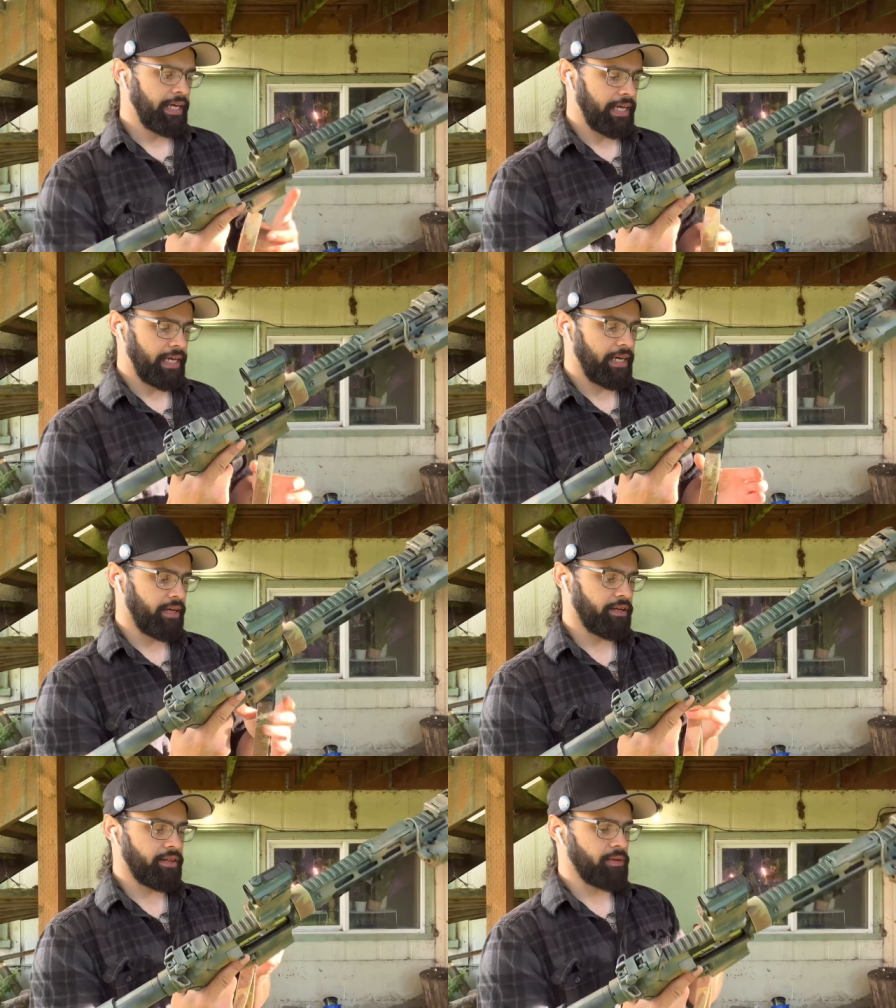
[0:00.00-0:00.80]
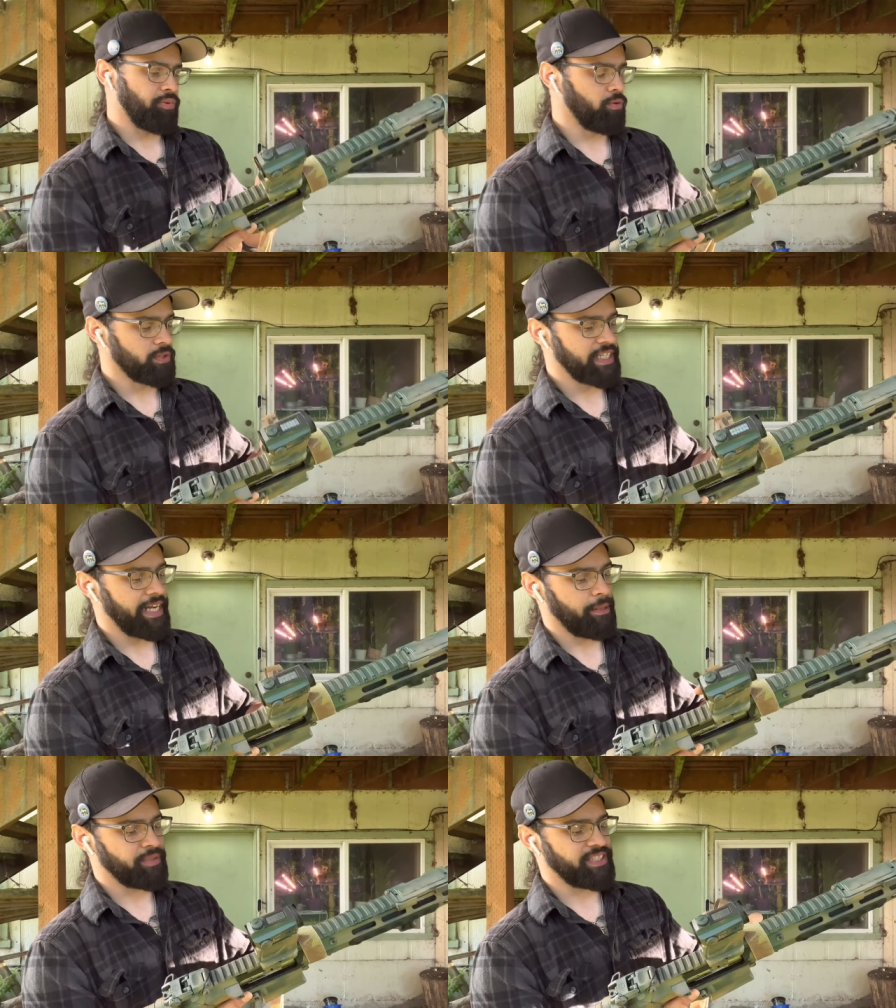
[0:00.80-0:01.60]
And the pull
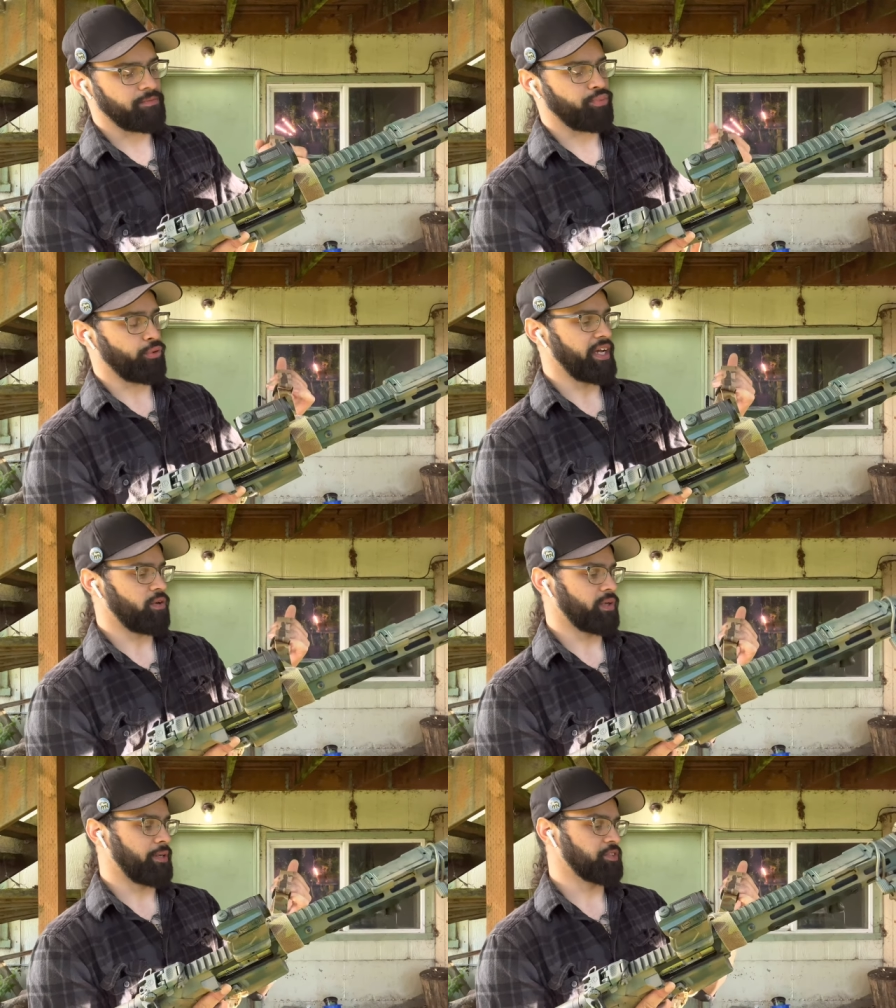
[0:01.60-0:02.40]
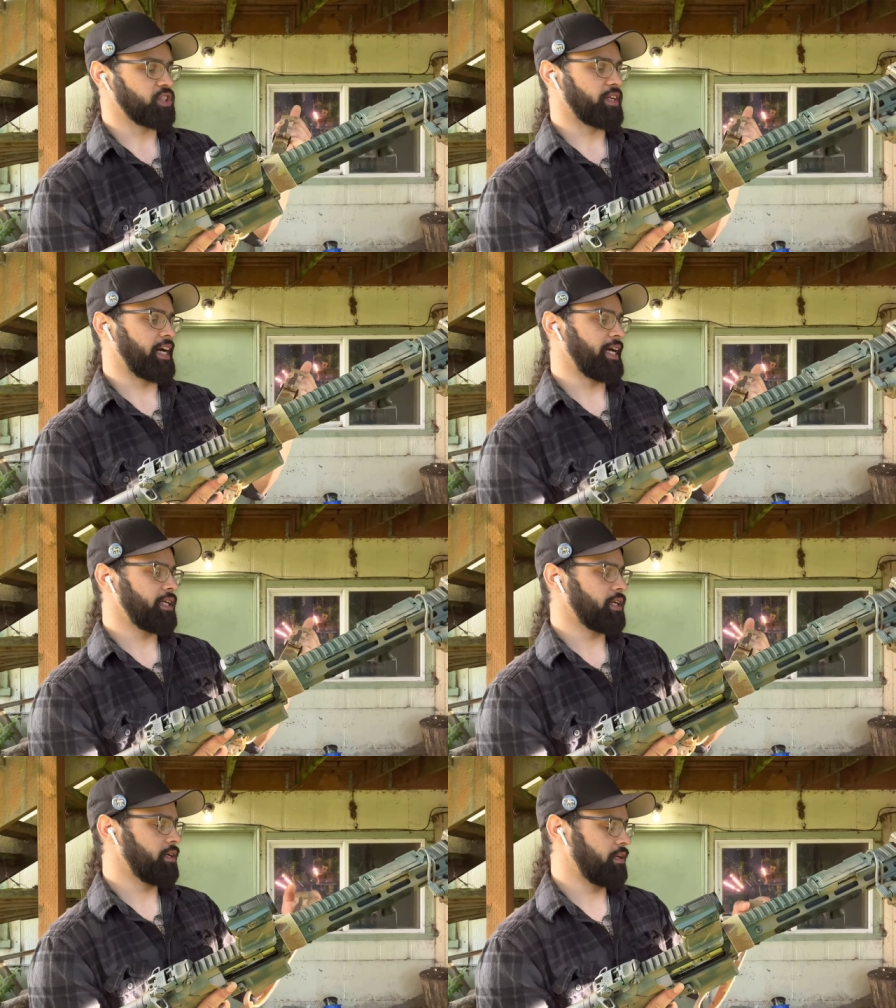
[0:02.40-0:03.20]
tab did break when I was on a
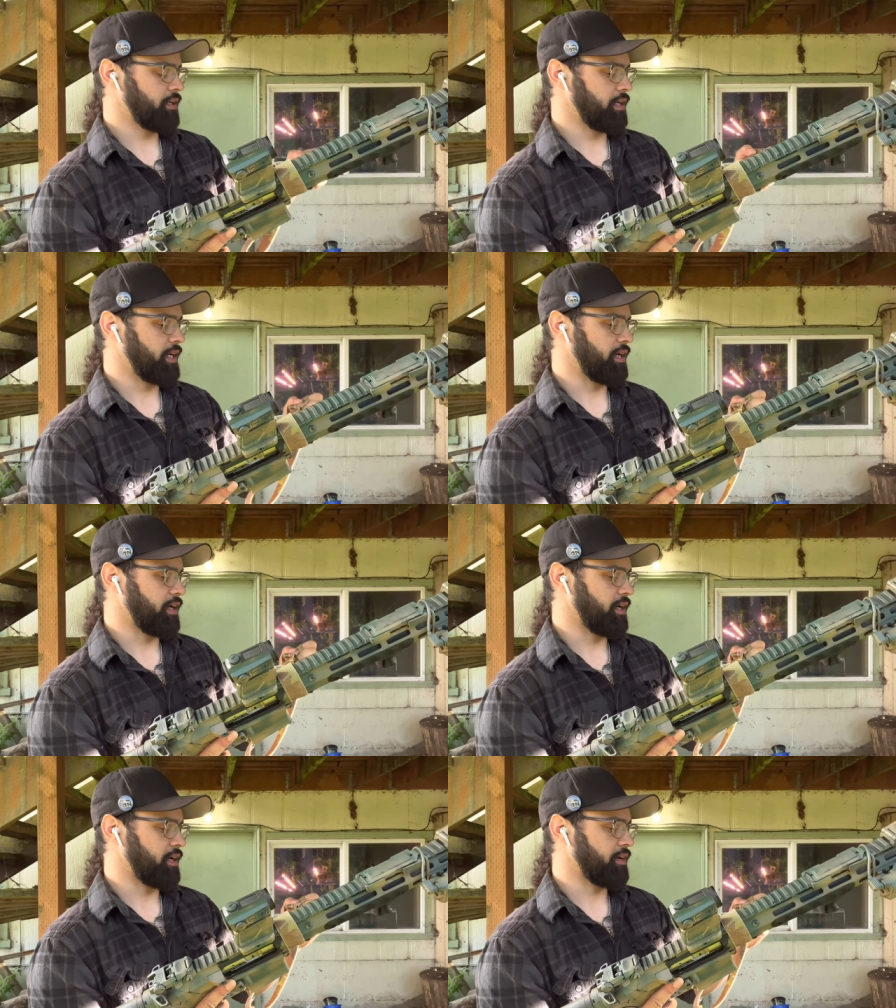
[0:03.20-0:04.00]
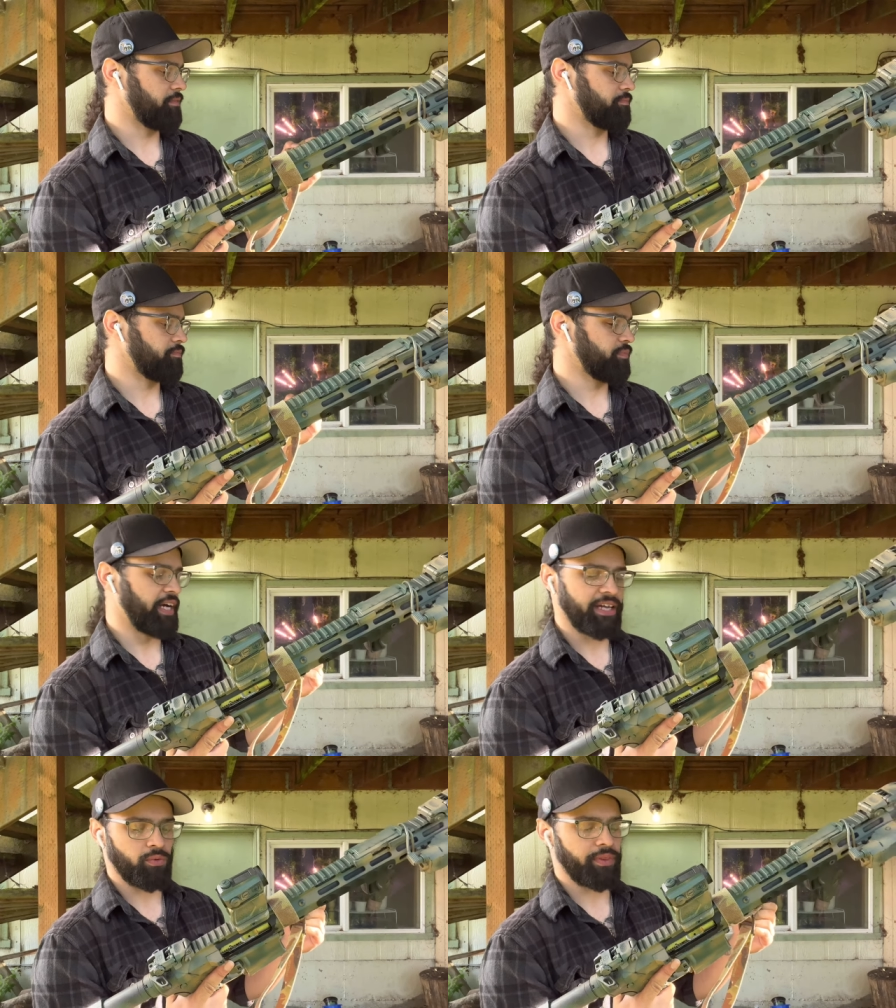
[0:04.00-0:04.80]
hike uh,
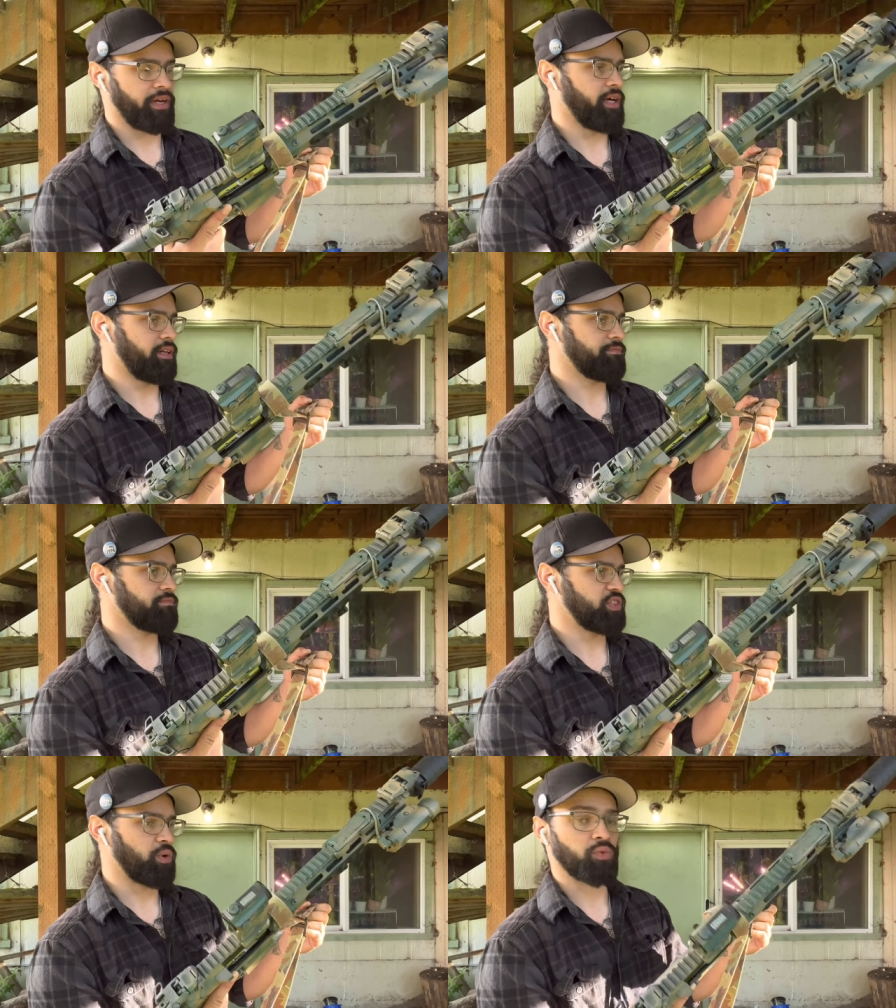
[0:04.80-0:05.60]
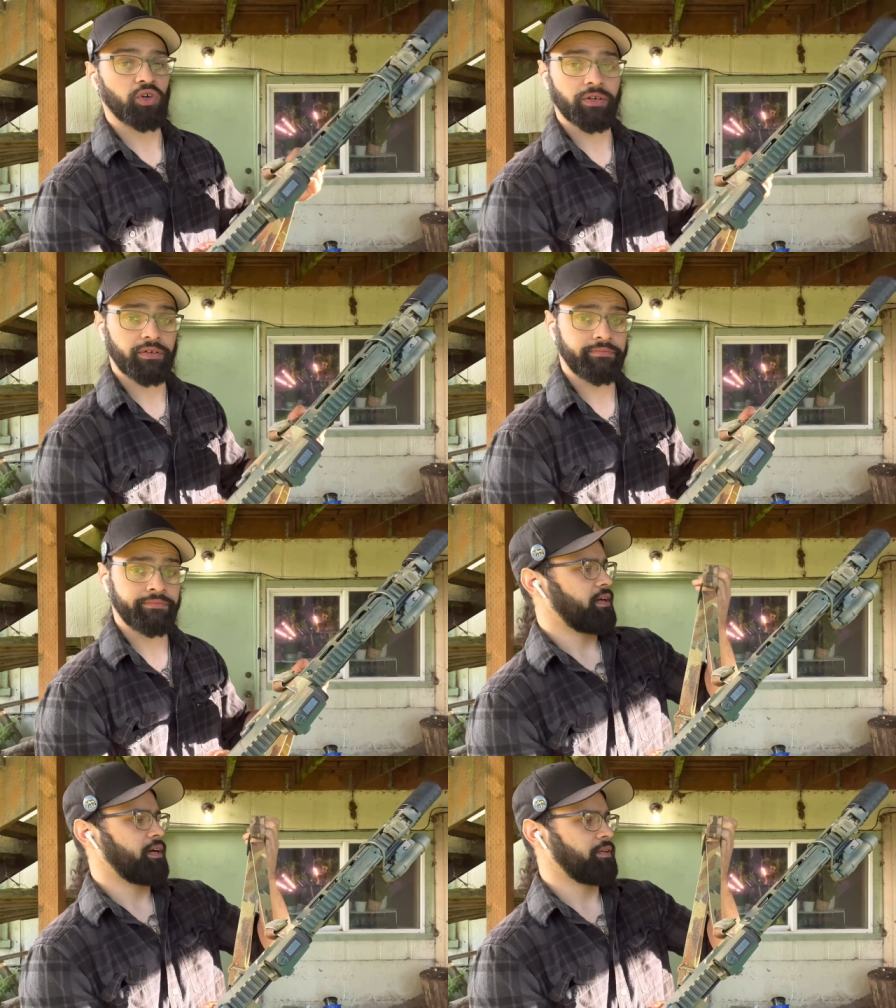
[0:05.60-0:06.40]
hike with a gun, so a Rook.
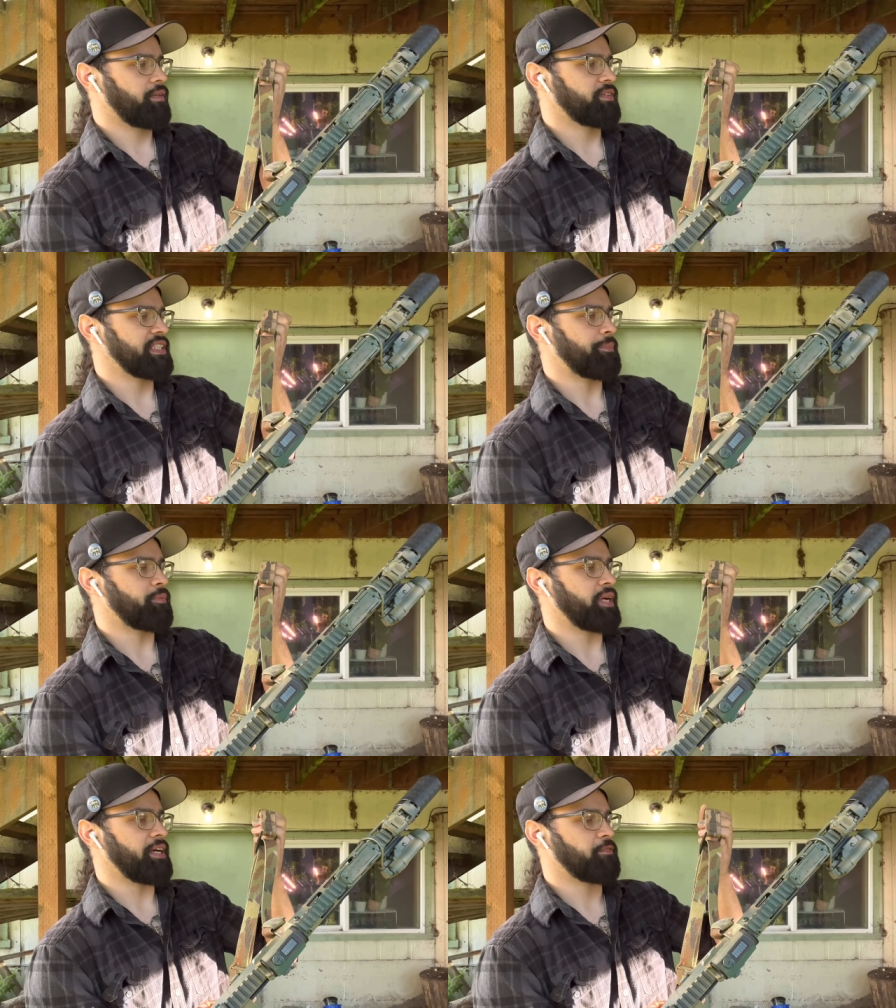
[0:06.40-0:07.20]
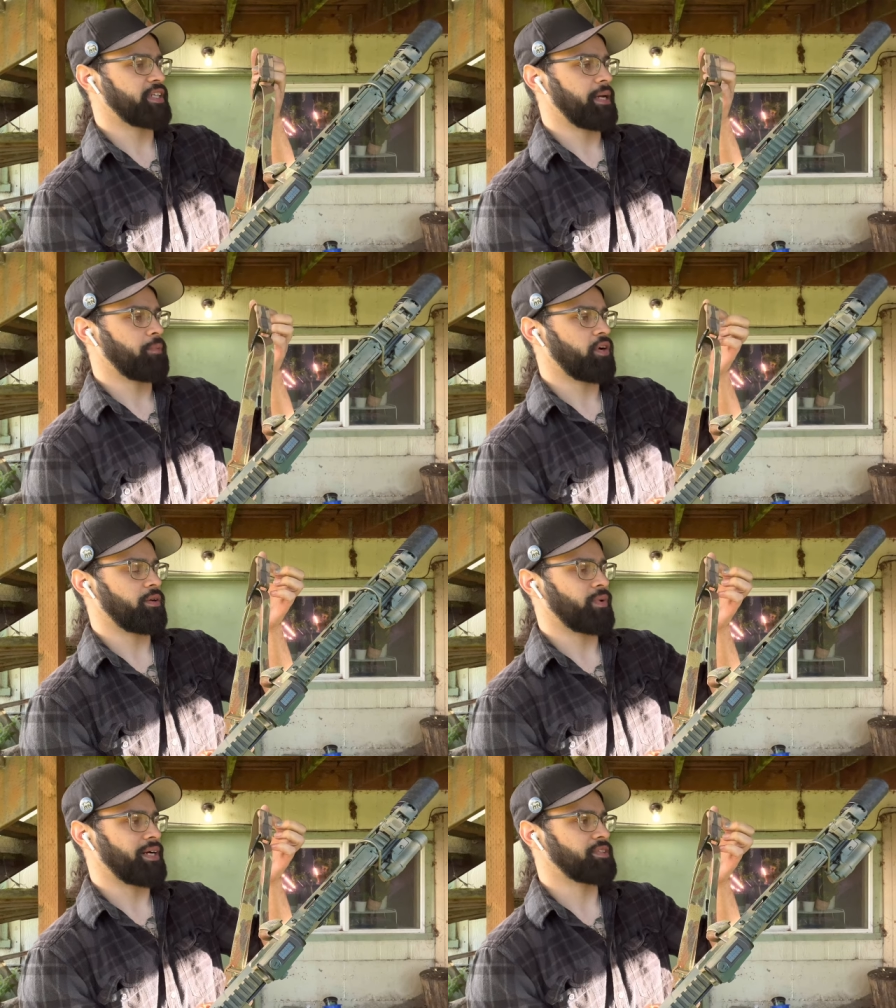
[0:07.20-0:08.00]
Slapped some gaffer tape on
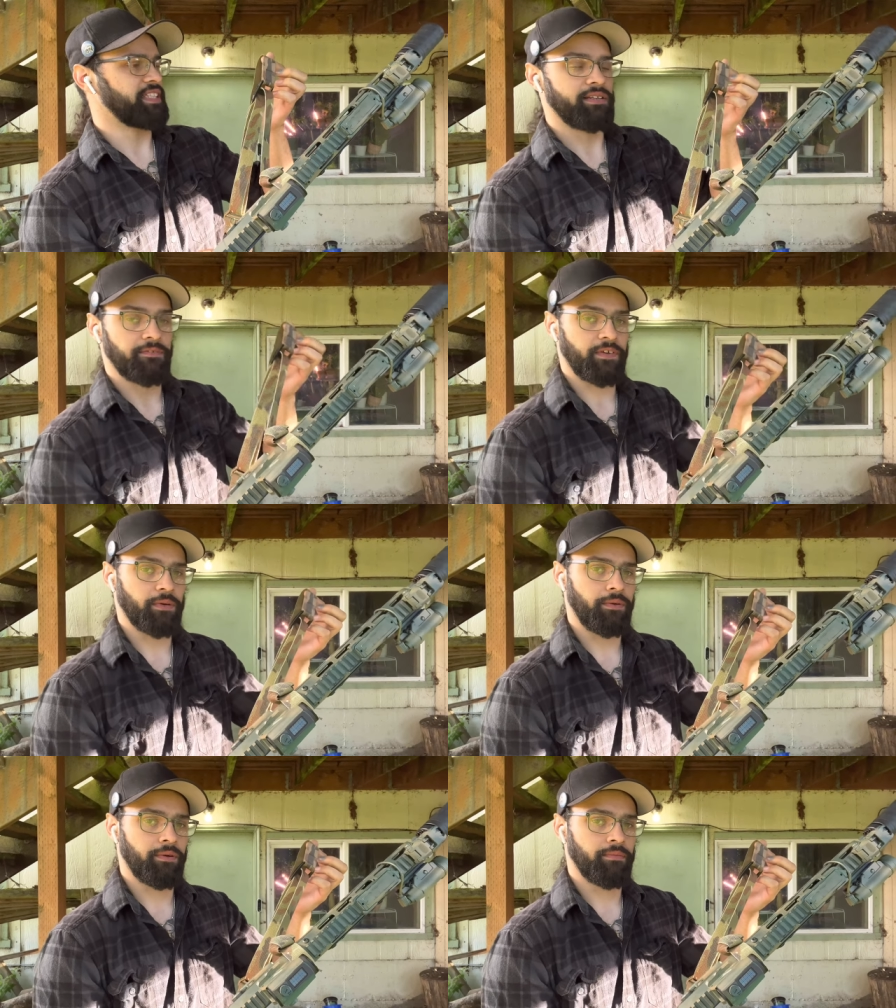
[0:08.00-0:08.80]
it when I was in the field.